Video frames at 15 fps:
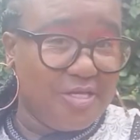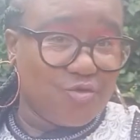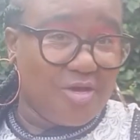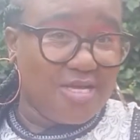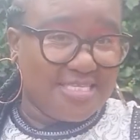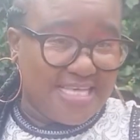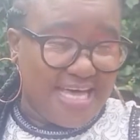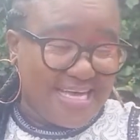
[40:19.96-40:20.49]

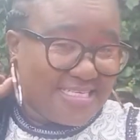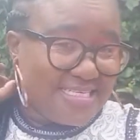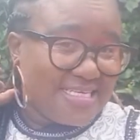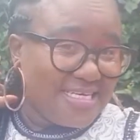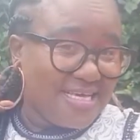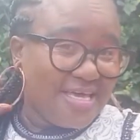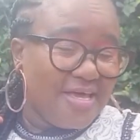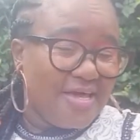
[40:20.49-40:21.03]
is that
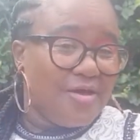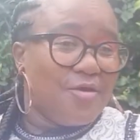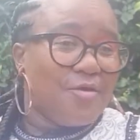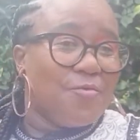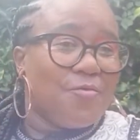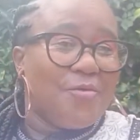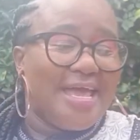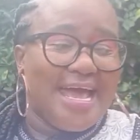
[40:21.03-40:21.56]

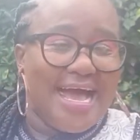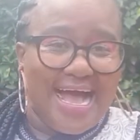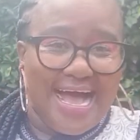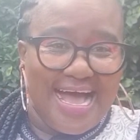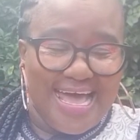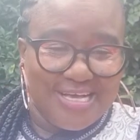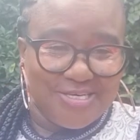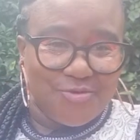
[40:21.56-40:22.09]
we are
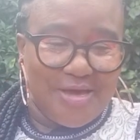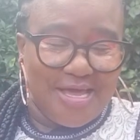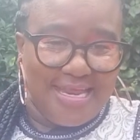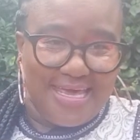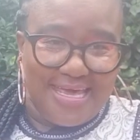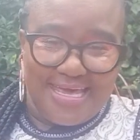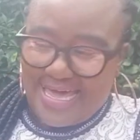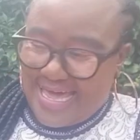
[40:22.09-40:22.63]

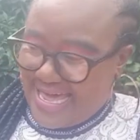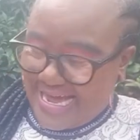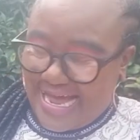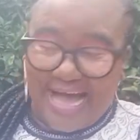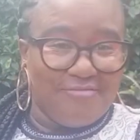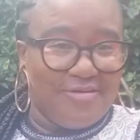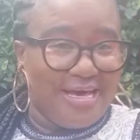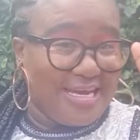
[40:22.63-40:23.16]
actually
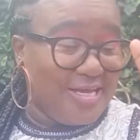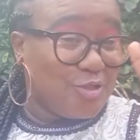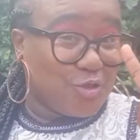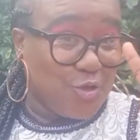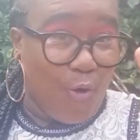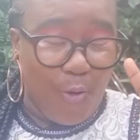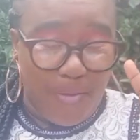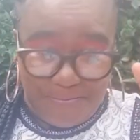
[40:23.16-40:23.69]
covering
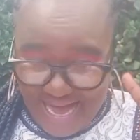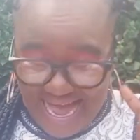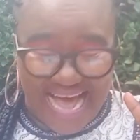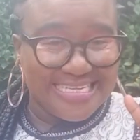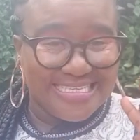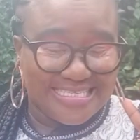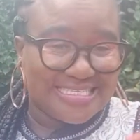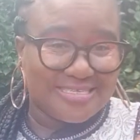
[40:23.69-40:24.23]
two
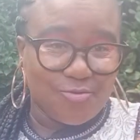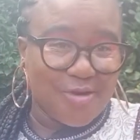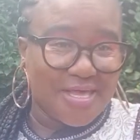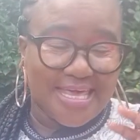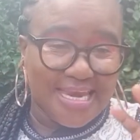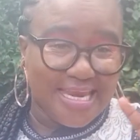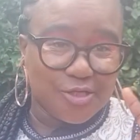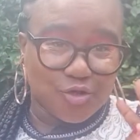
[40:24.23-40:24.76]
parts. We're
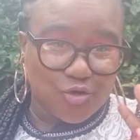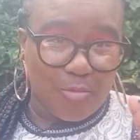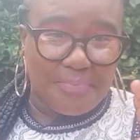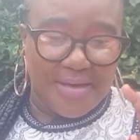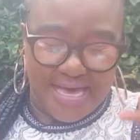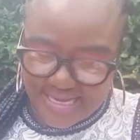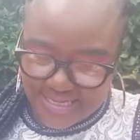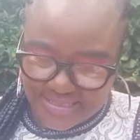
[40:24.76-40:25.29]
killing two
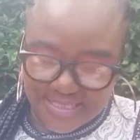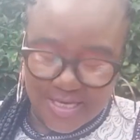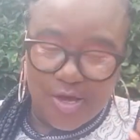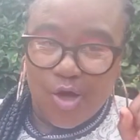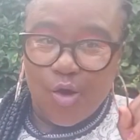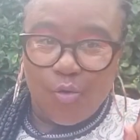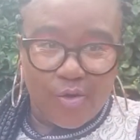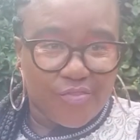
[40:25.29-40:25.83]
birds
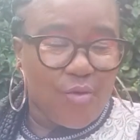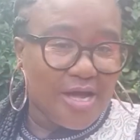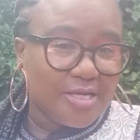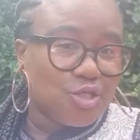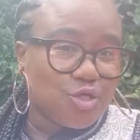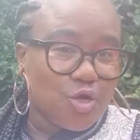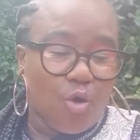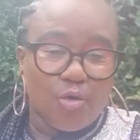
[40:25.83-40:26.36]
with
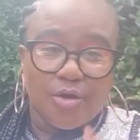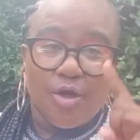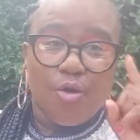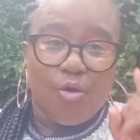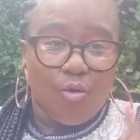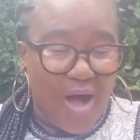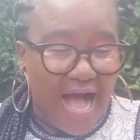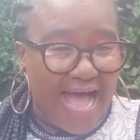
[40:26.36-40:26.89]
one stone.
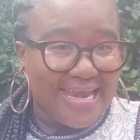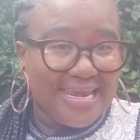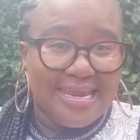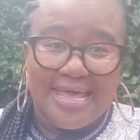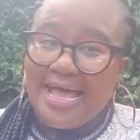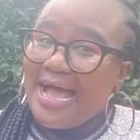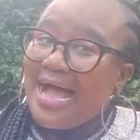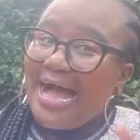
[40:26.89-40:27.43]
One,
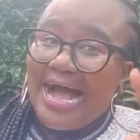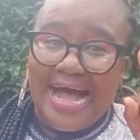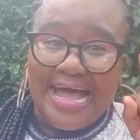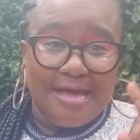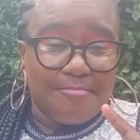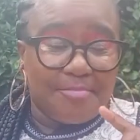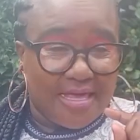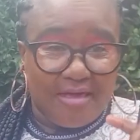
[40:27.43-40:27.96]
I
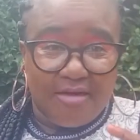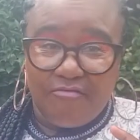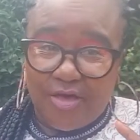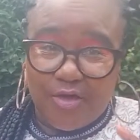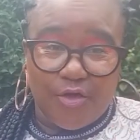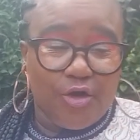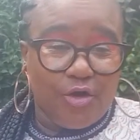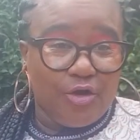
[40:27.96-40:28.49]
am
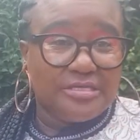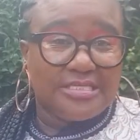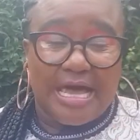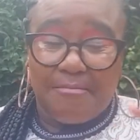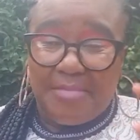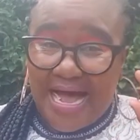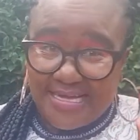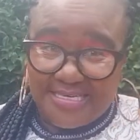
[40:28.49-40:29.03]
giving you
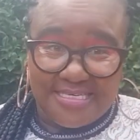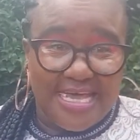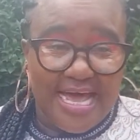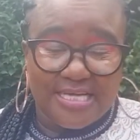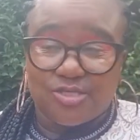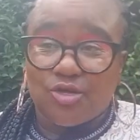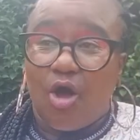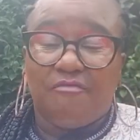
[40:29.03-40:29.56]
some
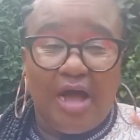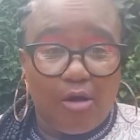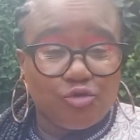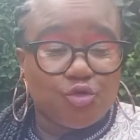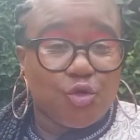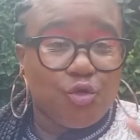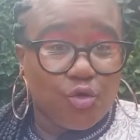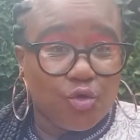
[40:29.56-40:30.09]
ideas of how
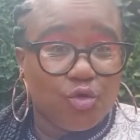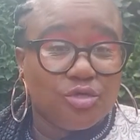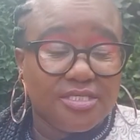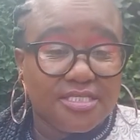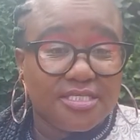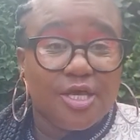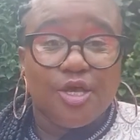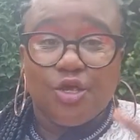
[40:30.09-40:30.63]
to
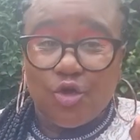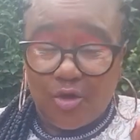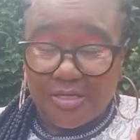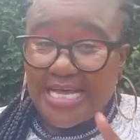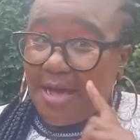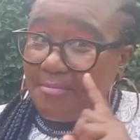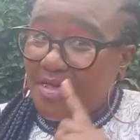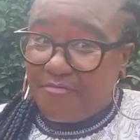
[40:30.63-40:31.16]
use your
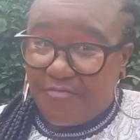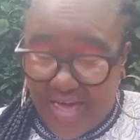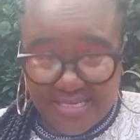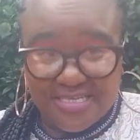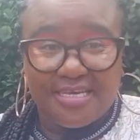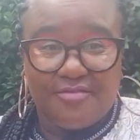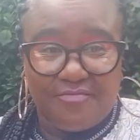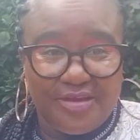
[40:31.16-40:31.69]
time
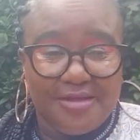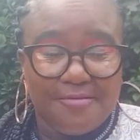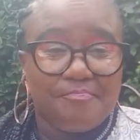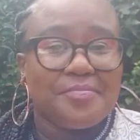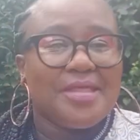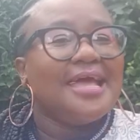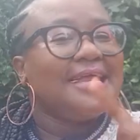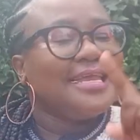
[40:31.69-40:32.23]
effectively.
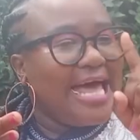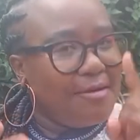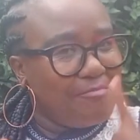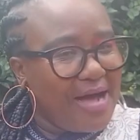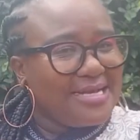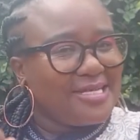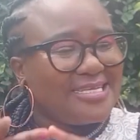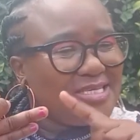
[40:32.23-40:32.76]

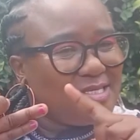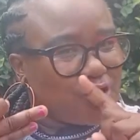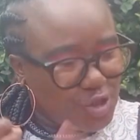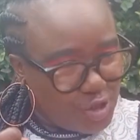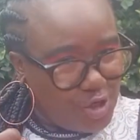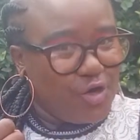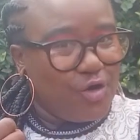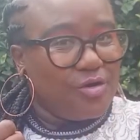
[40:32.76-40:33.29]
Number
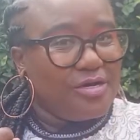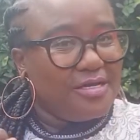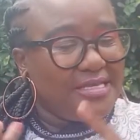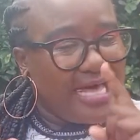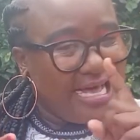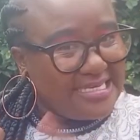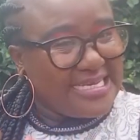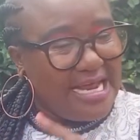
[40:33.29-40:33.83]
two,
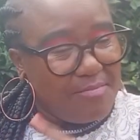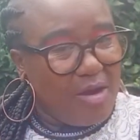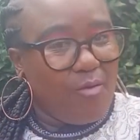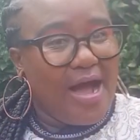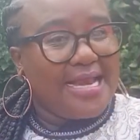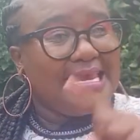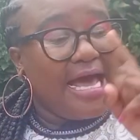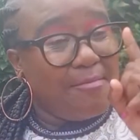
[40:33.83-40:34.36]
that is number
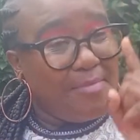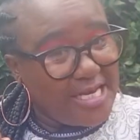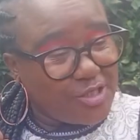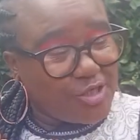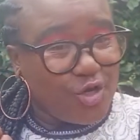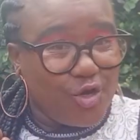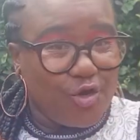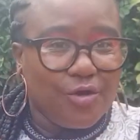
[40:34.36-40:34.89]
one. Number
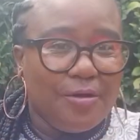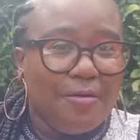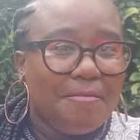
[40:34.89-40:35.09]
two,